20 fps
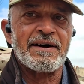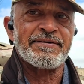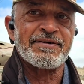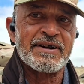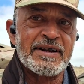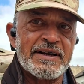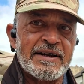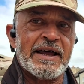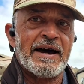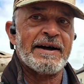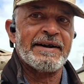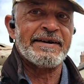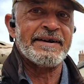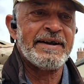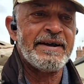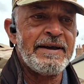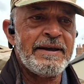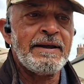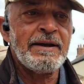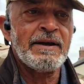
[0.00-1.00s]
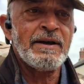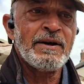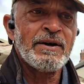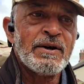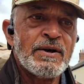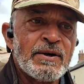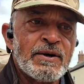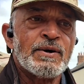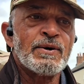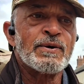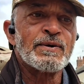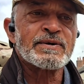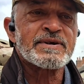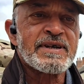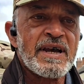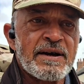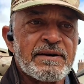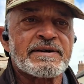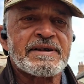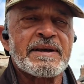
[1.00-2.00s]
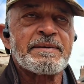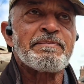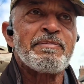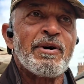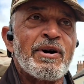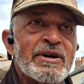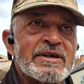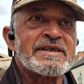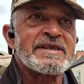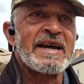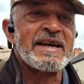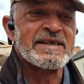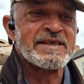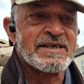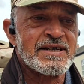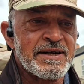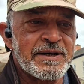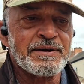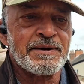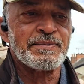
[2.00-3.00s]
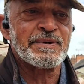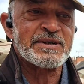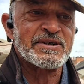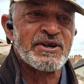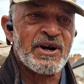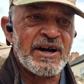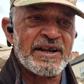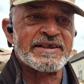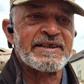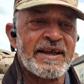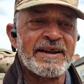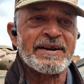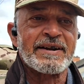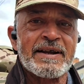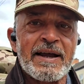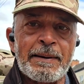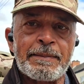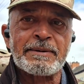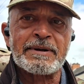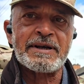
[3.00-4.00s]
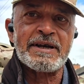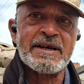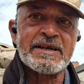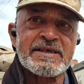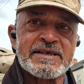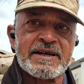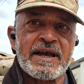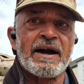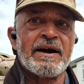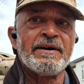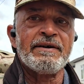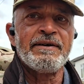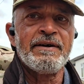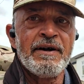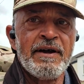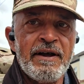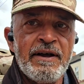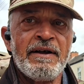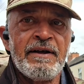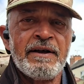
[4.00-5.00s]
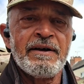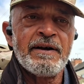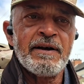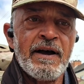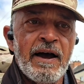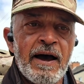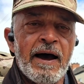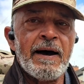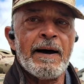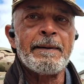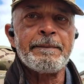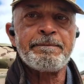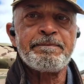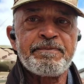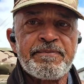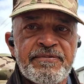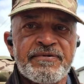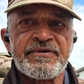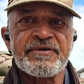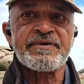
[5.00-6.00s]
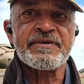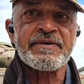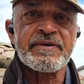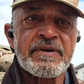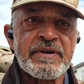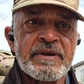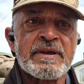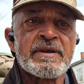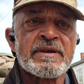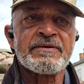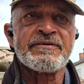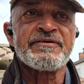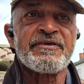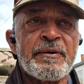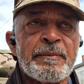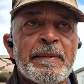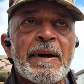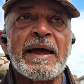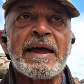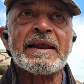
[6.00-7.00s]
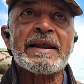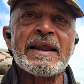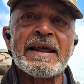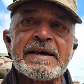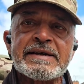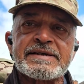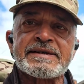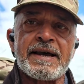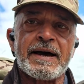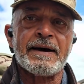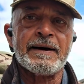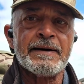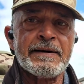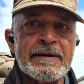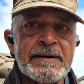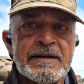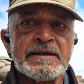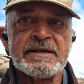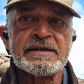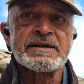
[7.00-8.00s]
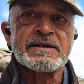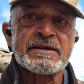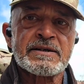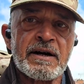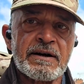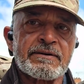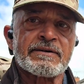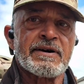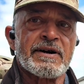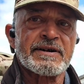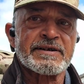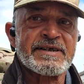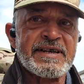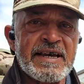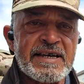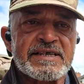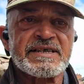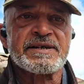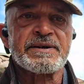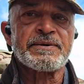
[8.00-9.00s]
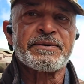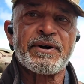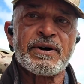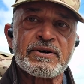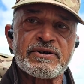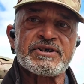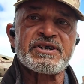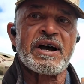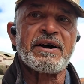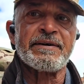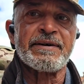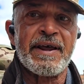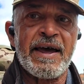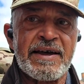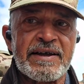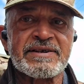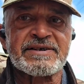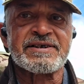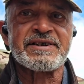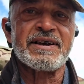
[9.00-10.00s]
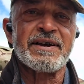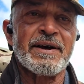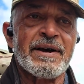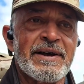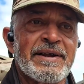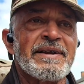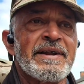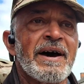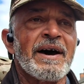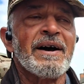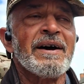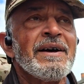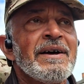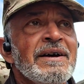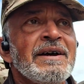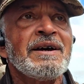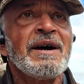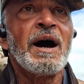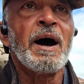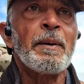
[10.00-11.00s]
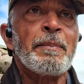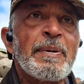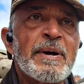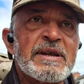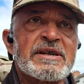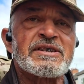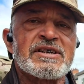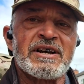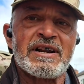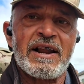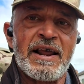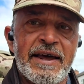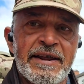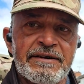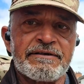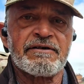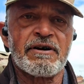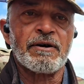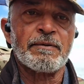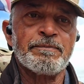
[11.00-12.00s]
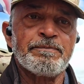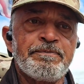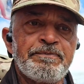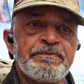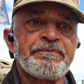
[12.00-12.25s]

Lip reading: lovely lady also did my tattoo, which I had done a couple of years ago for me and Lisa. So I've got a tattoo and I'll show that to you in a picture later on.